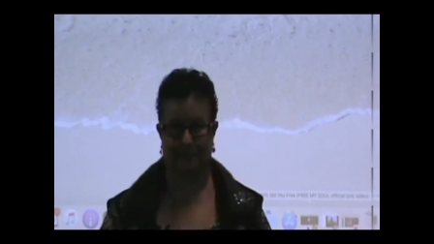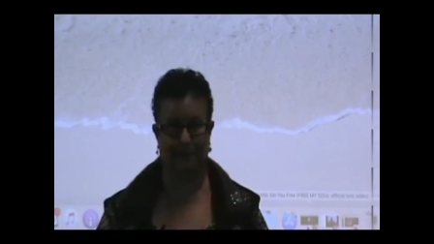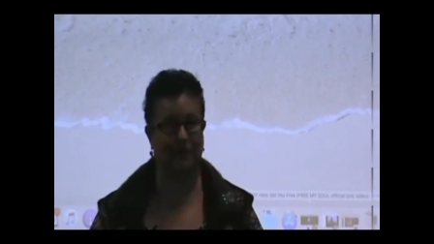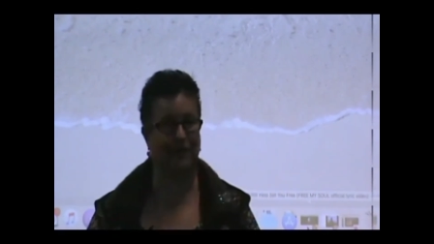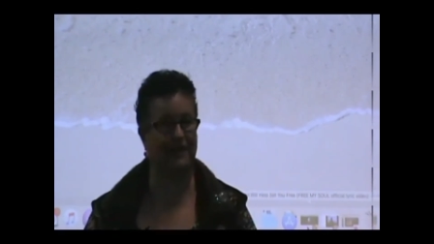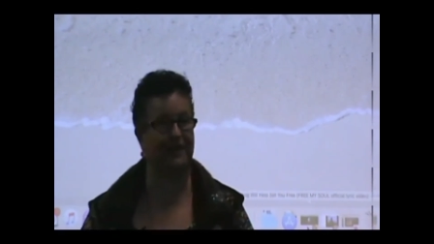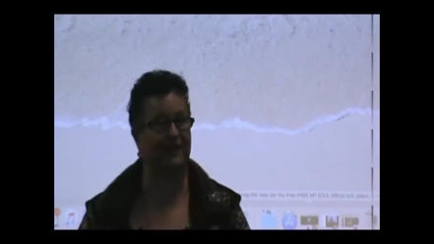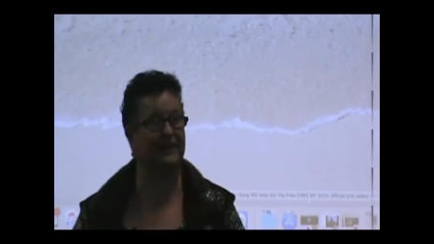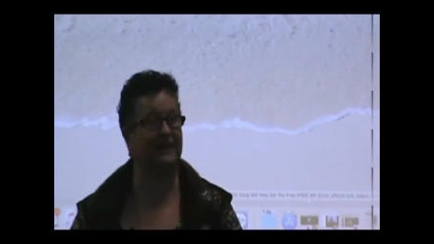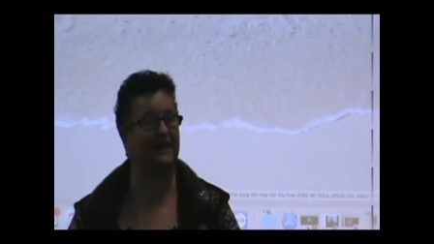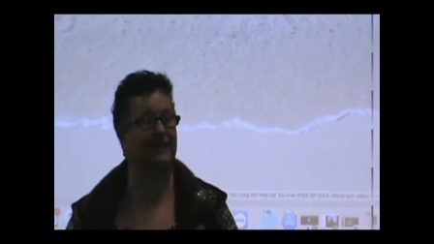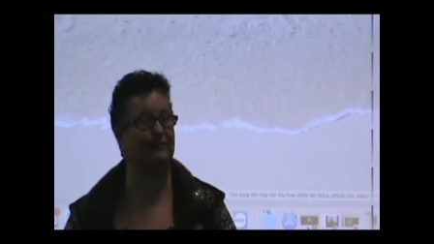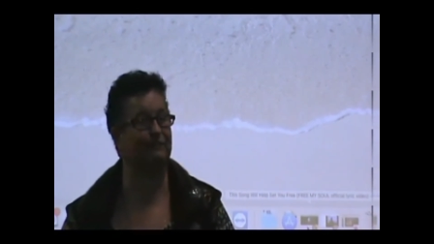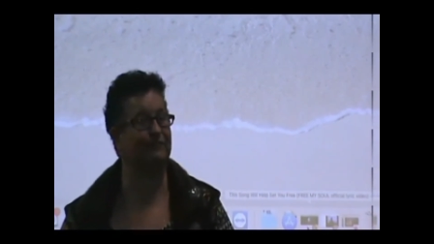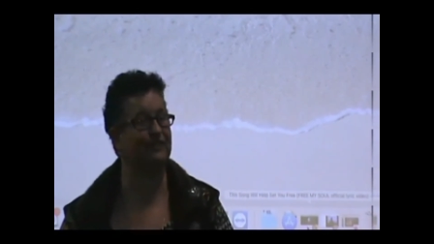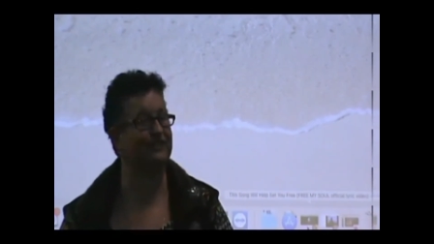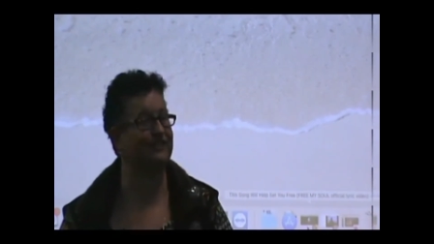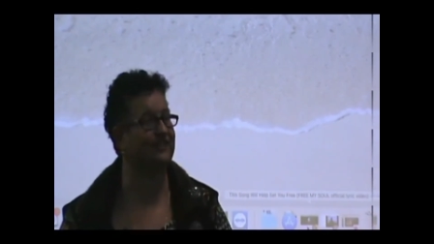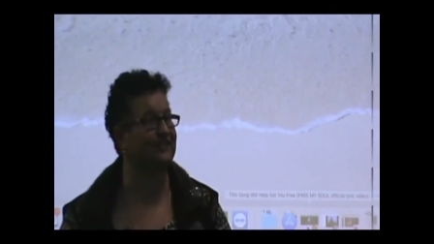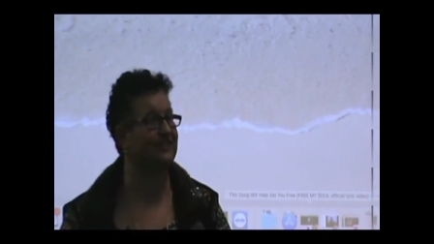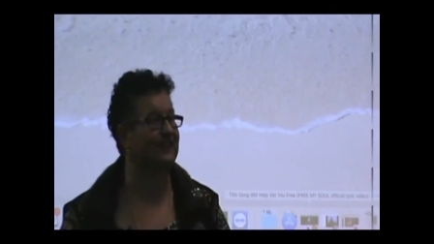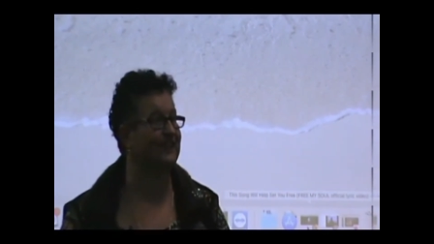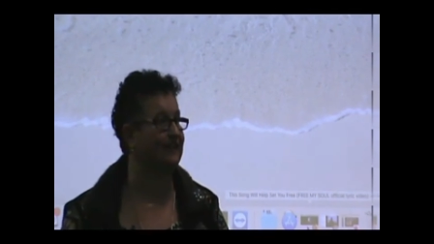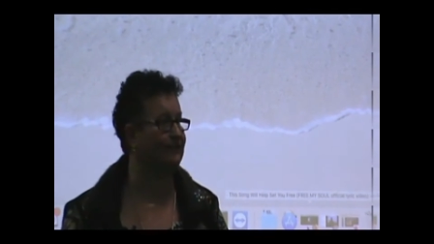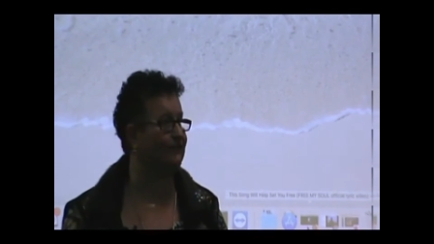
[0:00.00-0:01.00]
Whether they
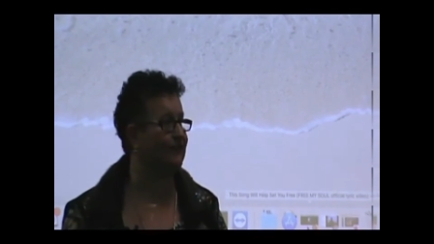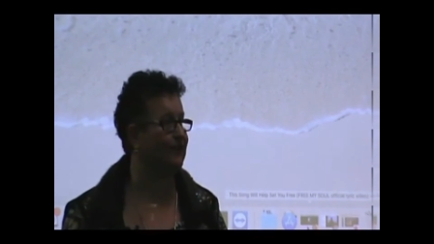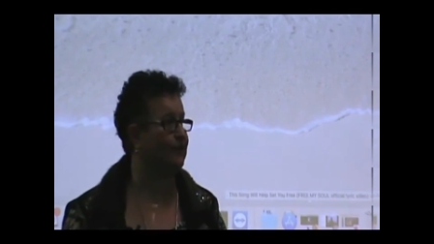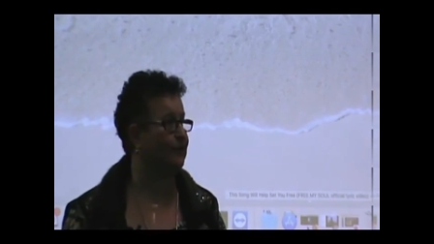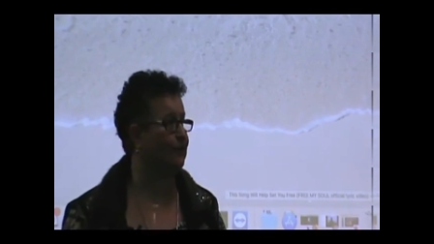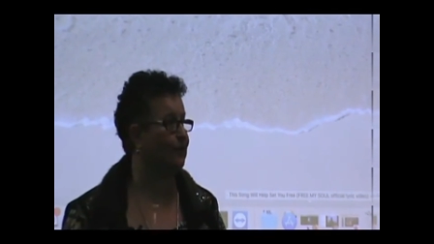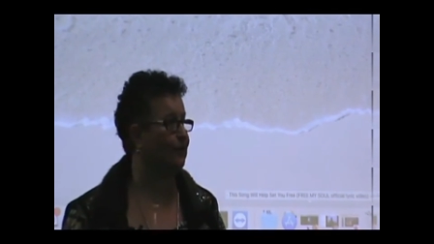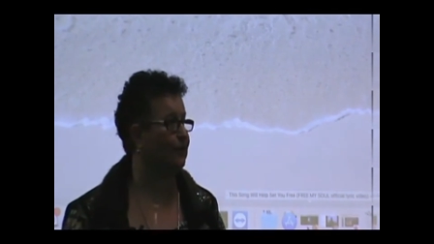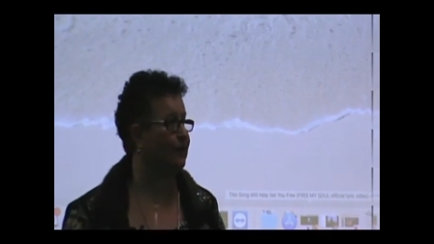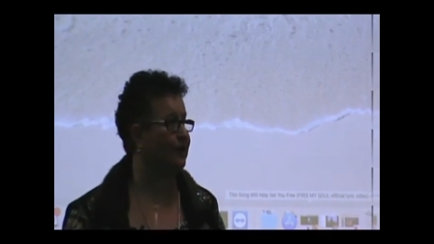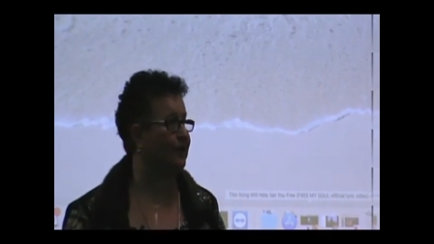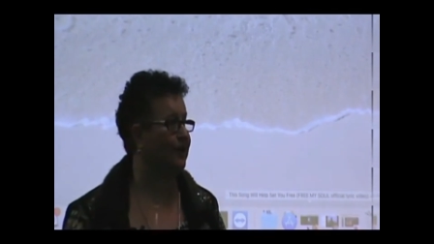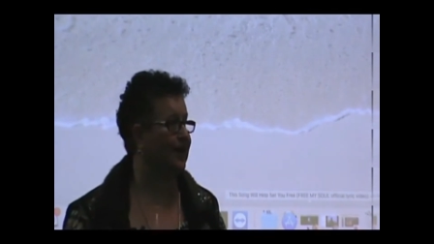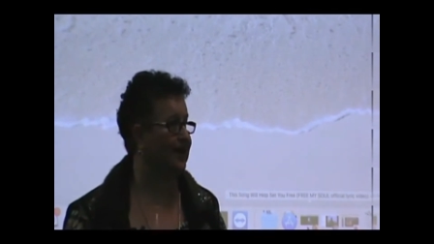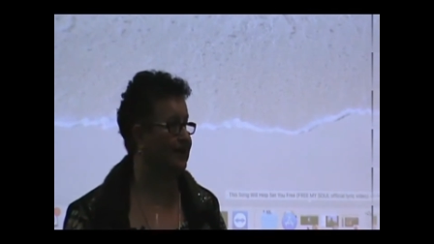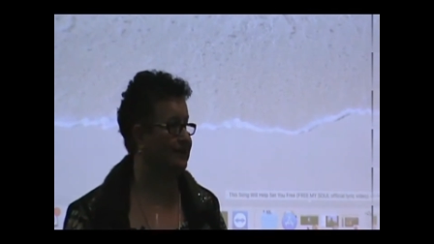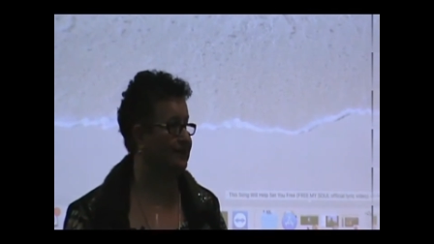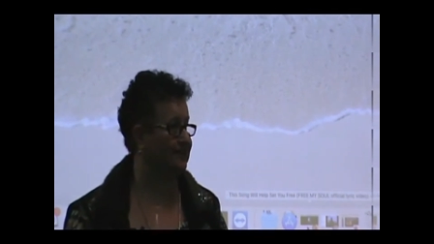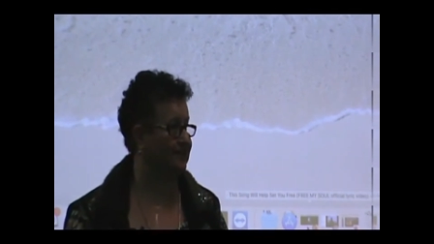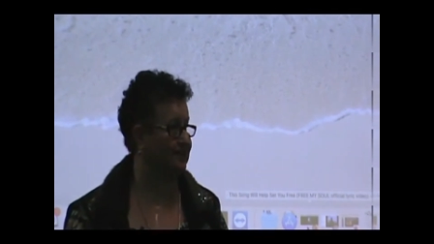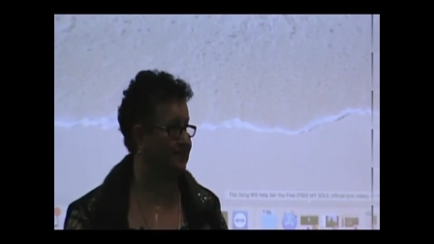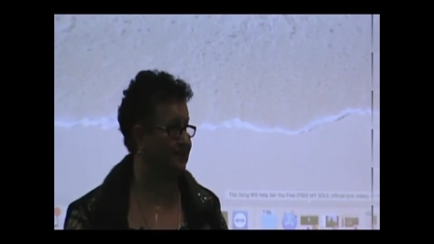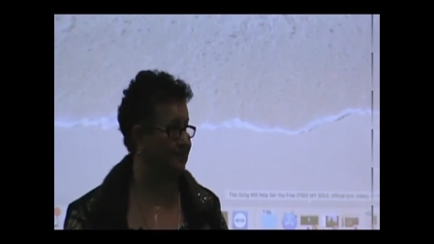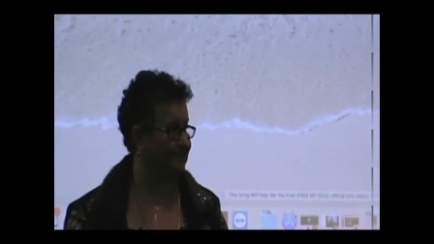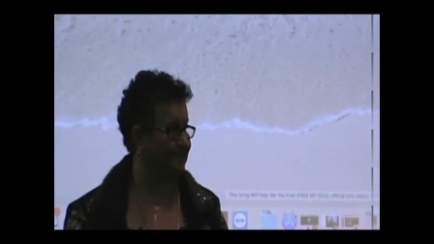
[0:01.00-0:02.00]
receive it or
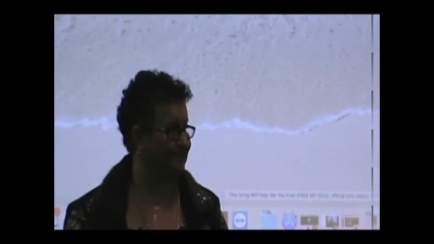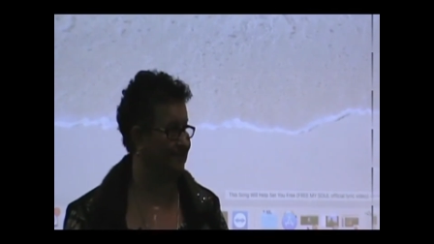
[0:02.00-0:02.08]
not.